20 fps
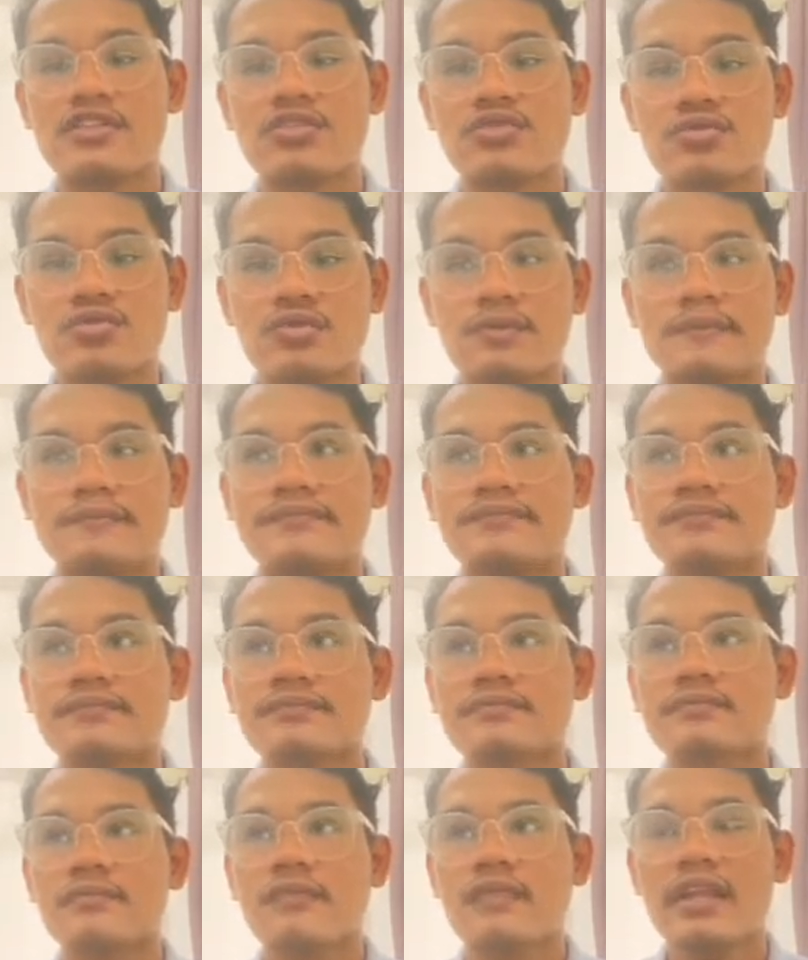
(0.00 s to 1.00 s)
2,
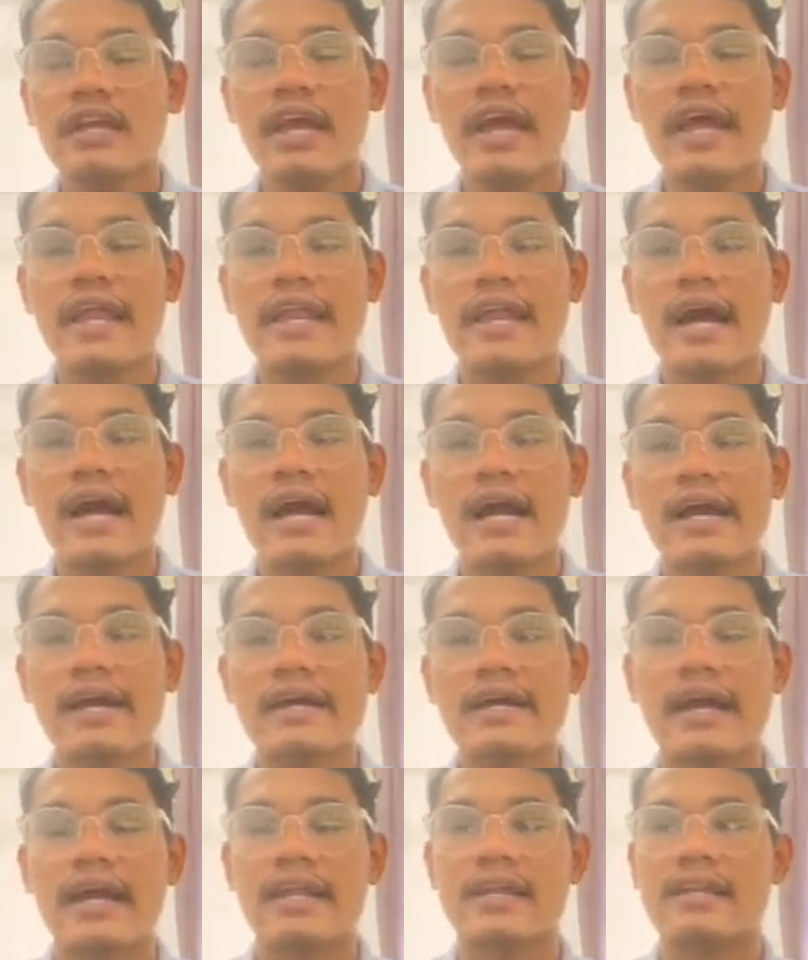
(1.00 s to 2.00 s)
and
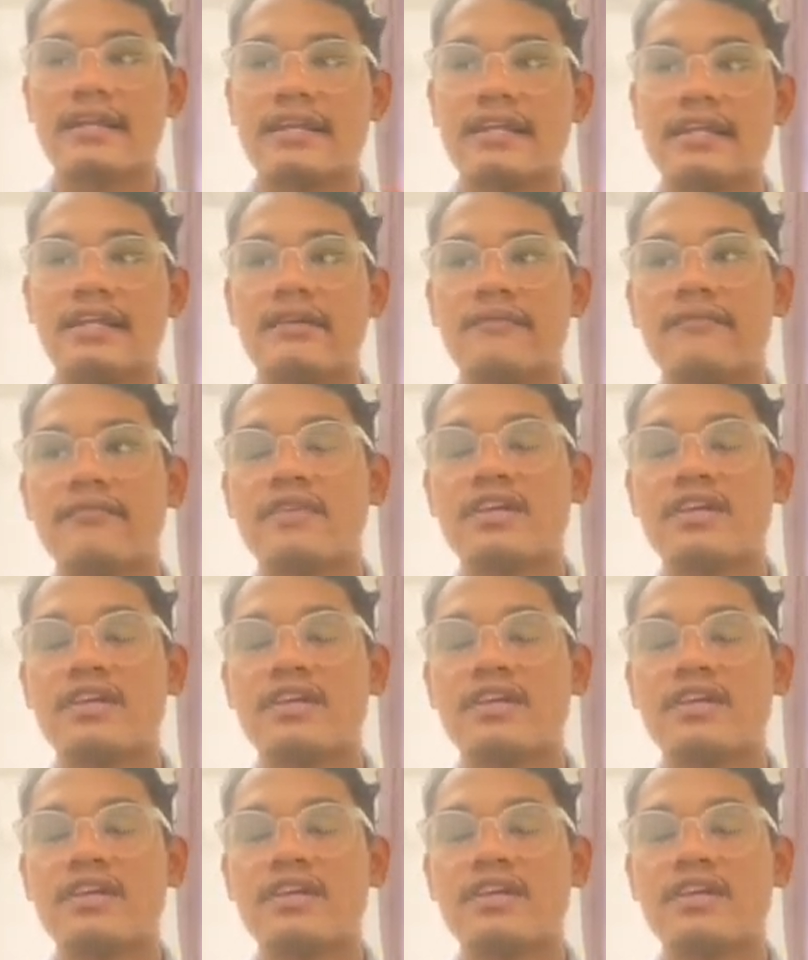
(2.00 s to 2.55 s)
I and D.